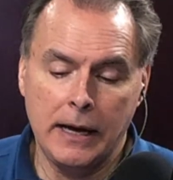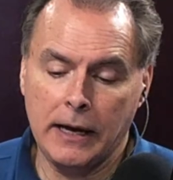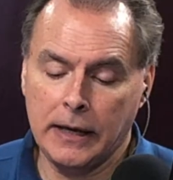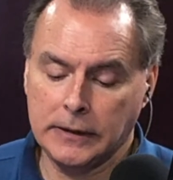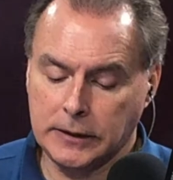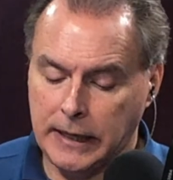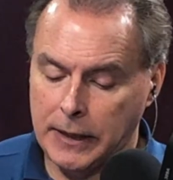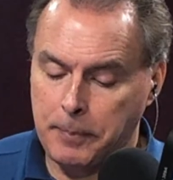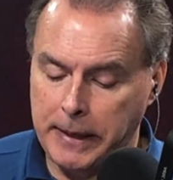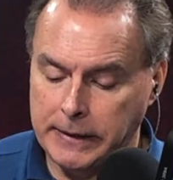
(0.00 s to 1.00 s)
to
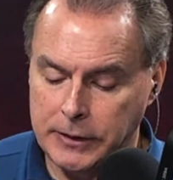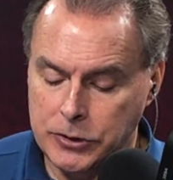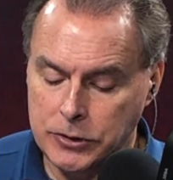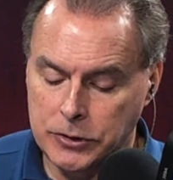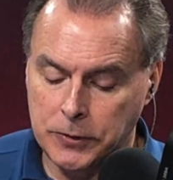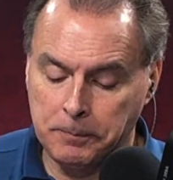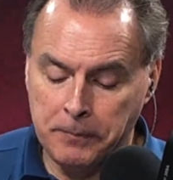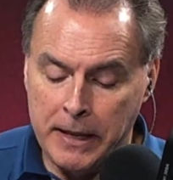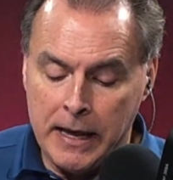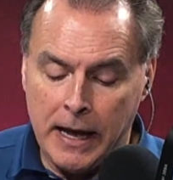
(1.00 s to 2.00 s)
kind of pay attention to.
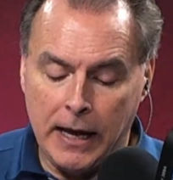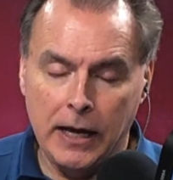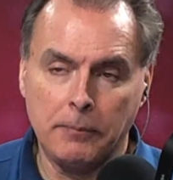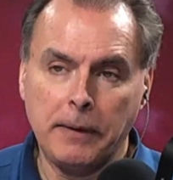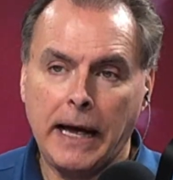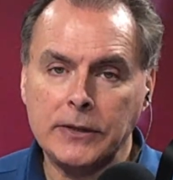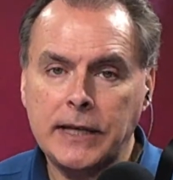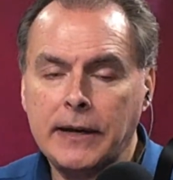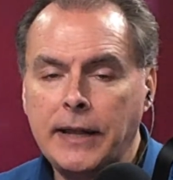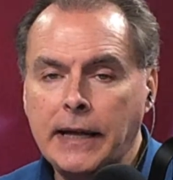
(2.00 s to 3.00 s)

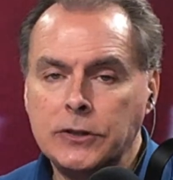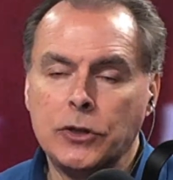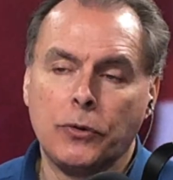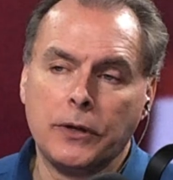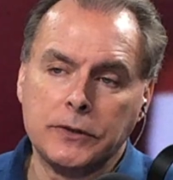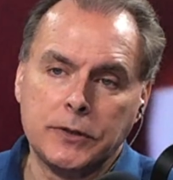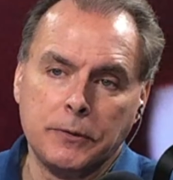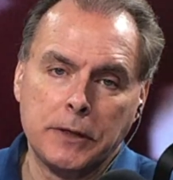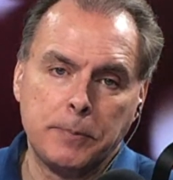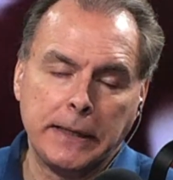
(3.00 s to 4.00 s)
Outside of that, you know,
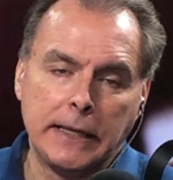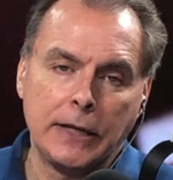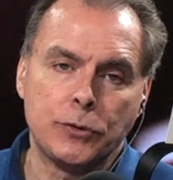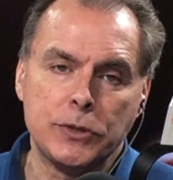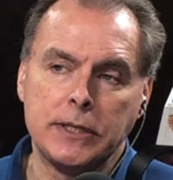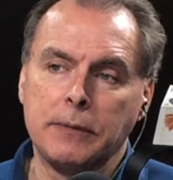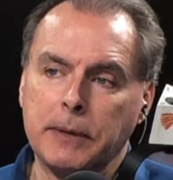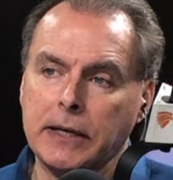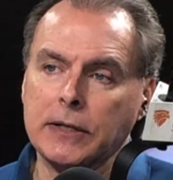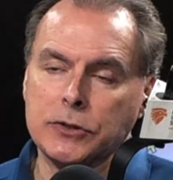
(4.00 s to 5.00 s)
it's been interesting
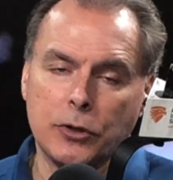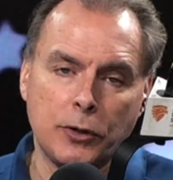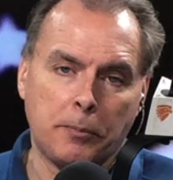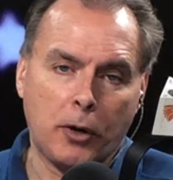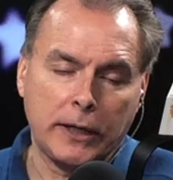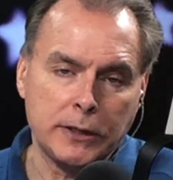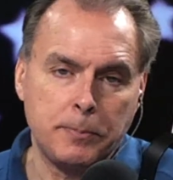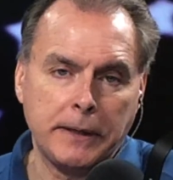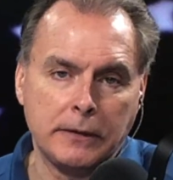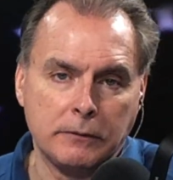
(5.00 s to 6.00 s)
because, you know, the market's
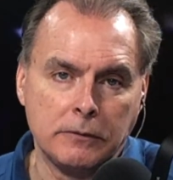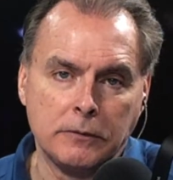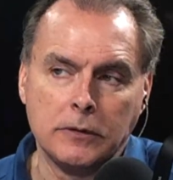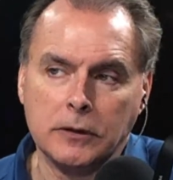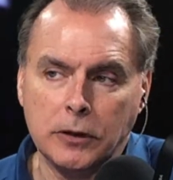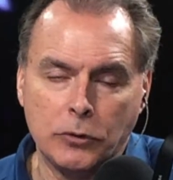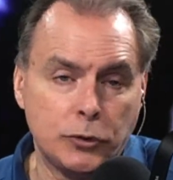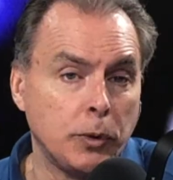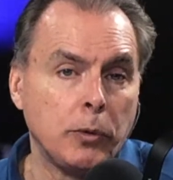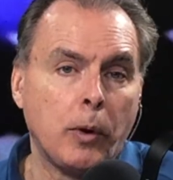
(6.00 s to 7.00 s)
been, you know,
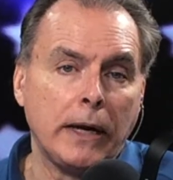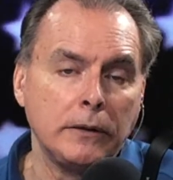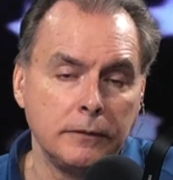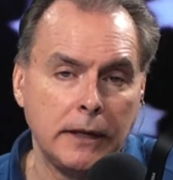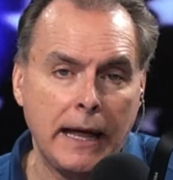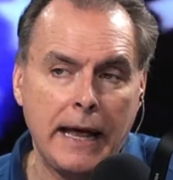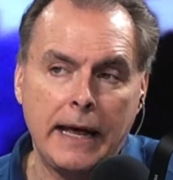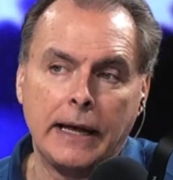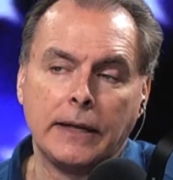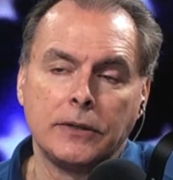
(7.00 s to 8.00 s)
doing well.
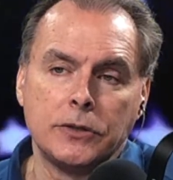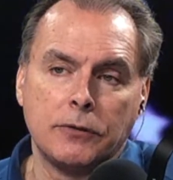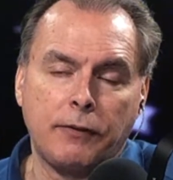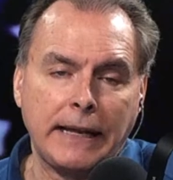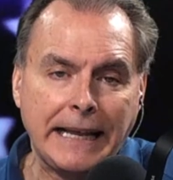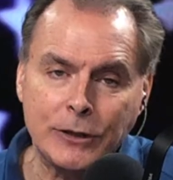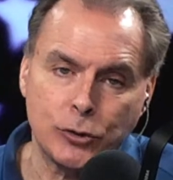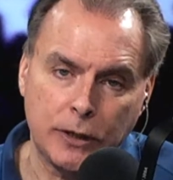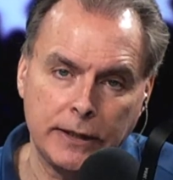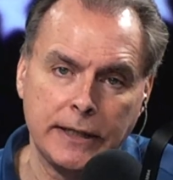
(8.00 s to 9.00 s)
And
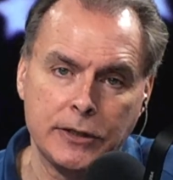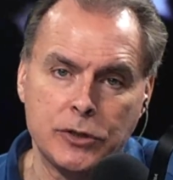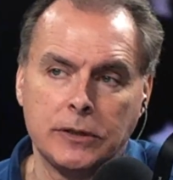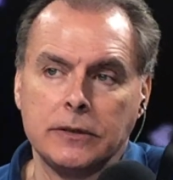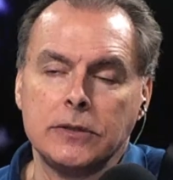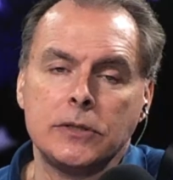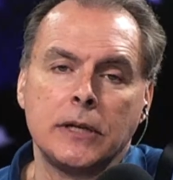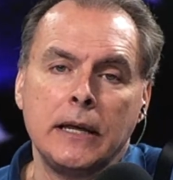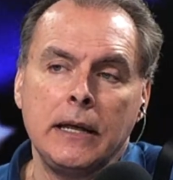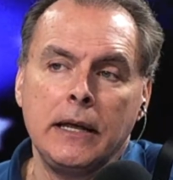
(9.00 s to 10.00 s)
financial
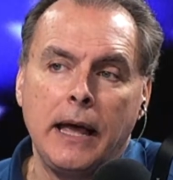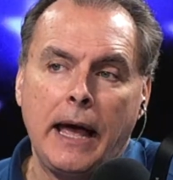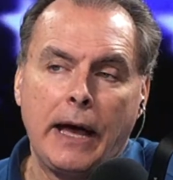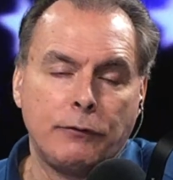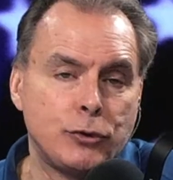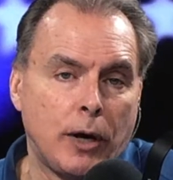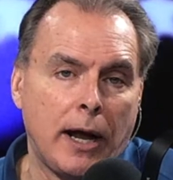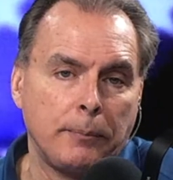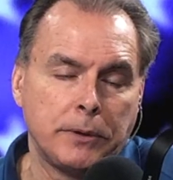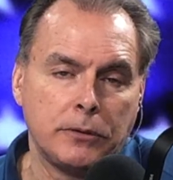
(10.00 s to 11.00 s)
conditions have
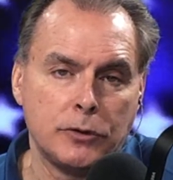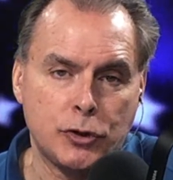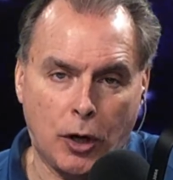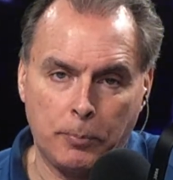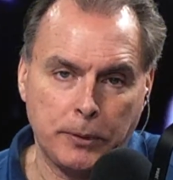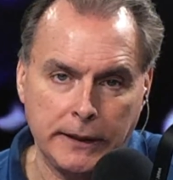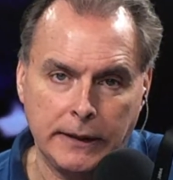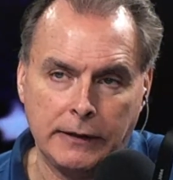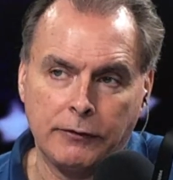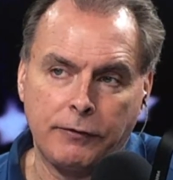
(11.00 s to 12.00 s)
dropped sharply.
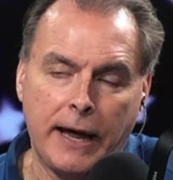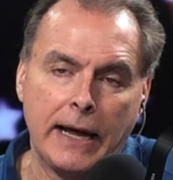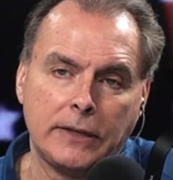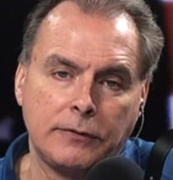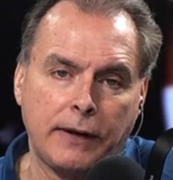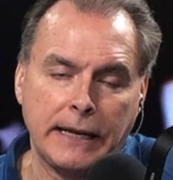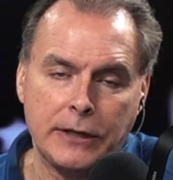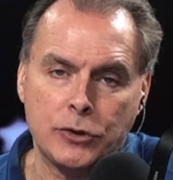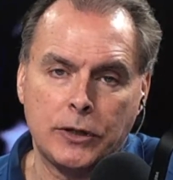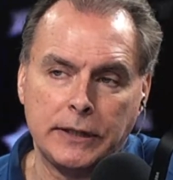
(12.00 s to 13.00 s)
And in fact,
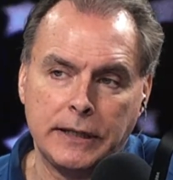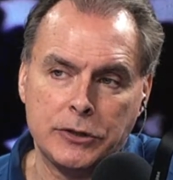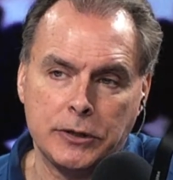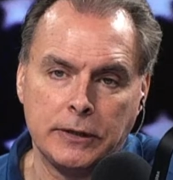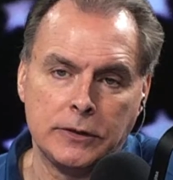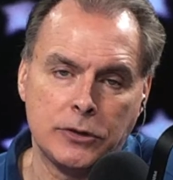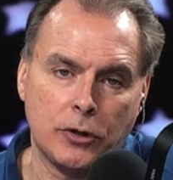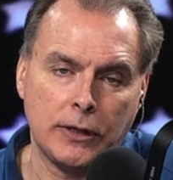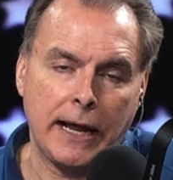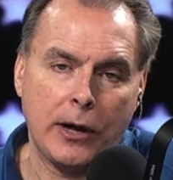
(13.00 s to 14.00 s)
financial conditions
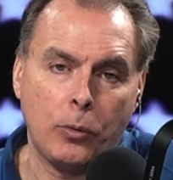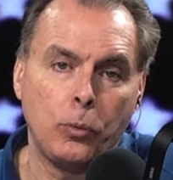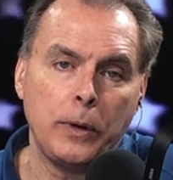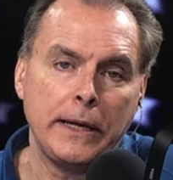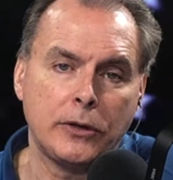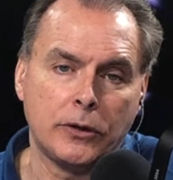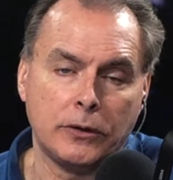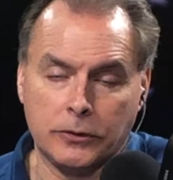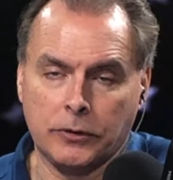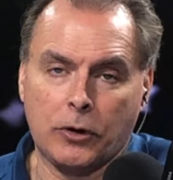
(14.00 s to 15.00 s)
are now
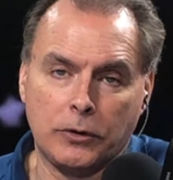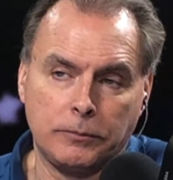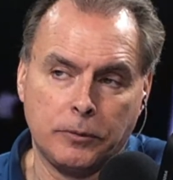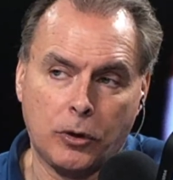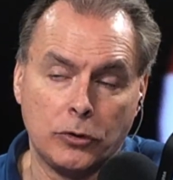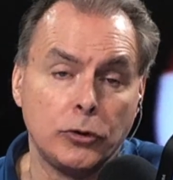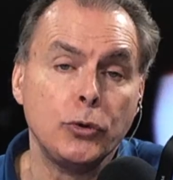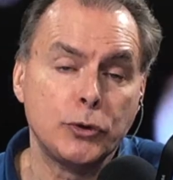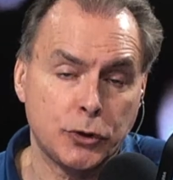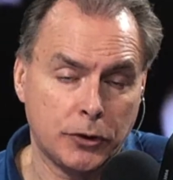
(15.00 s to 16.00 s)
weaker or
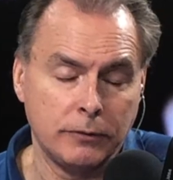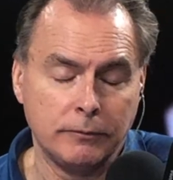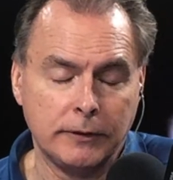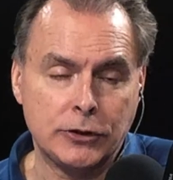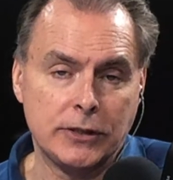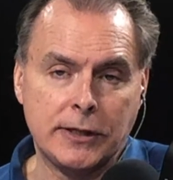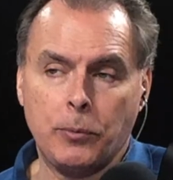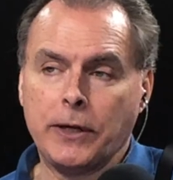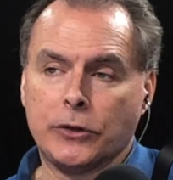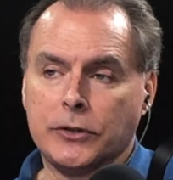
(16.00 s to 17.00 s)
looser. I shouldn't say
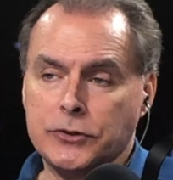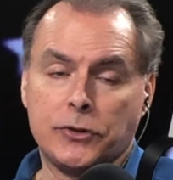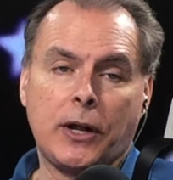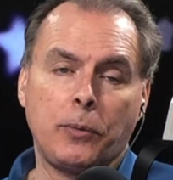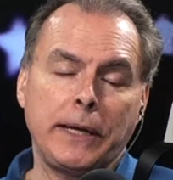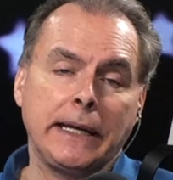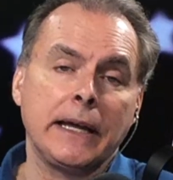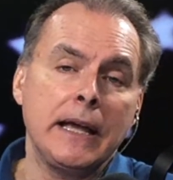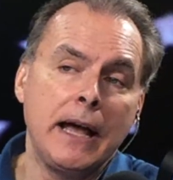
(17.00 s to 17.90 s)
weaker because they're not weak.